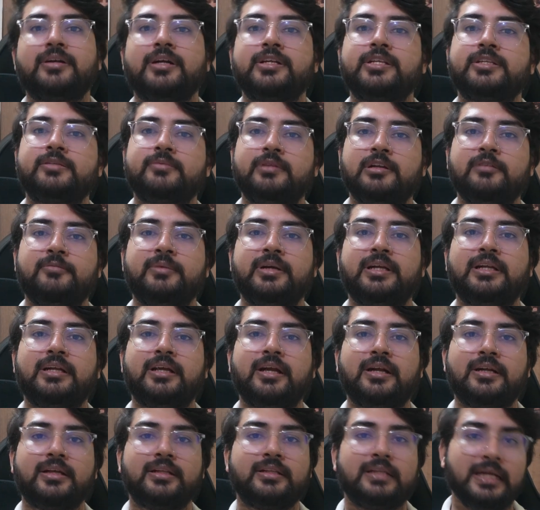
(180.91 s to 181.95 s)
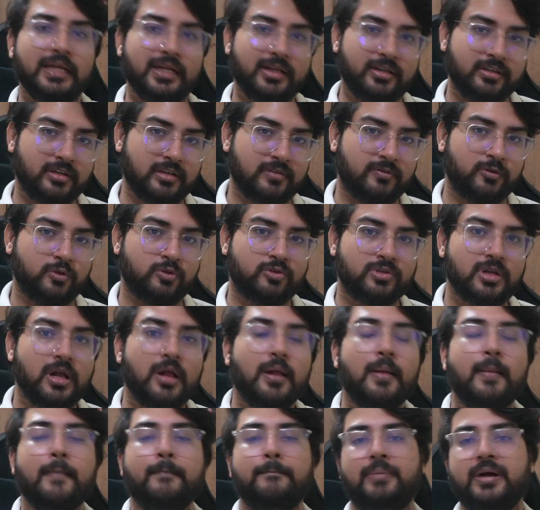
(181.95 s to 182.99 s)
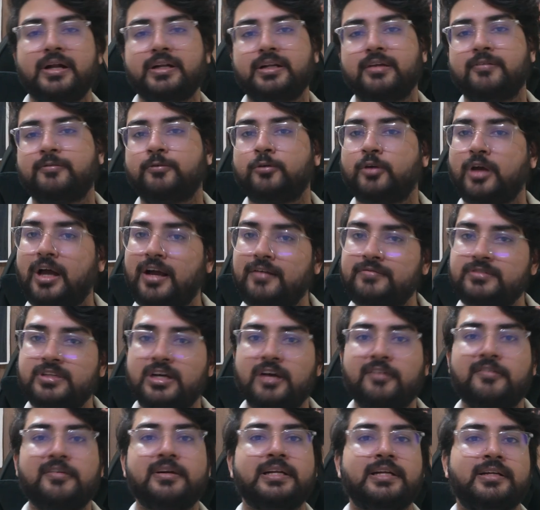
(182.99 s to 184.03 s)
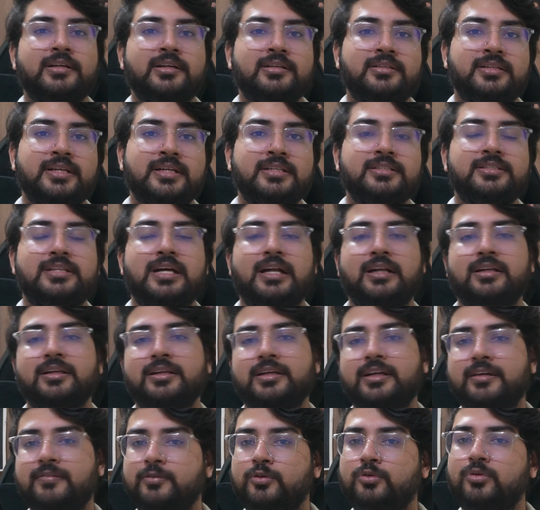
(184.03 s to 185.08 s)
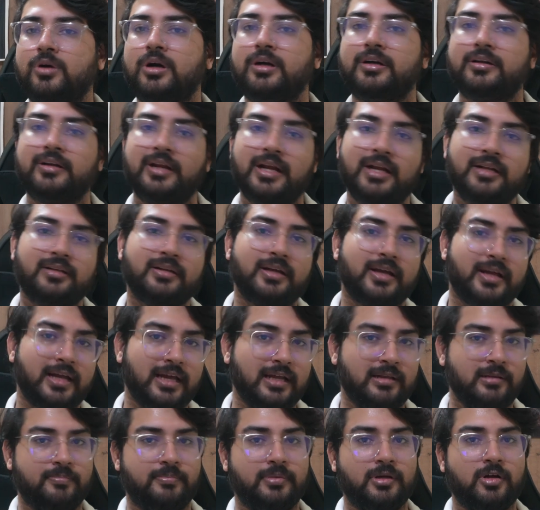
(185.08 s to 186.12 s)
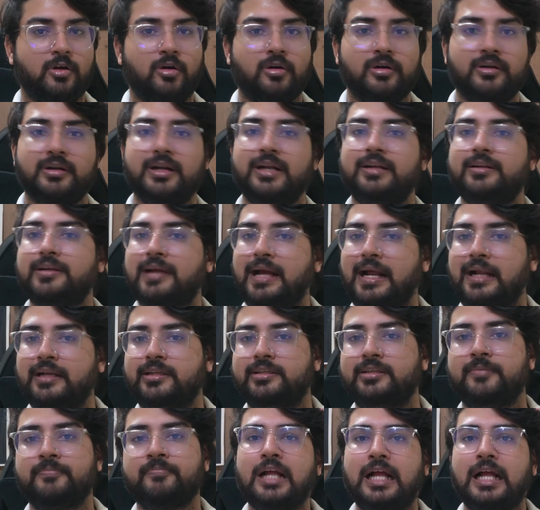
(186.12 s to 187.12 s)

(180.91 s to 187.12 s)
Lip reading: Rest will be cleared in the interviews. But if you have Java related things, that will give you a great help, a great hand.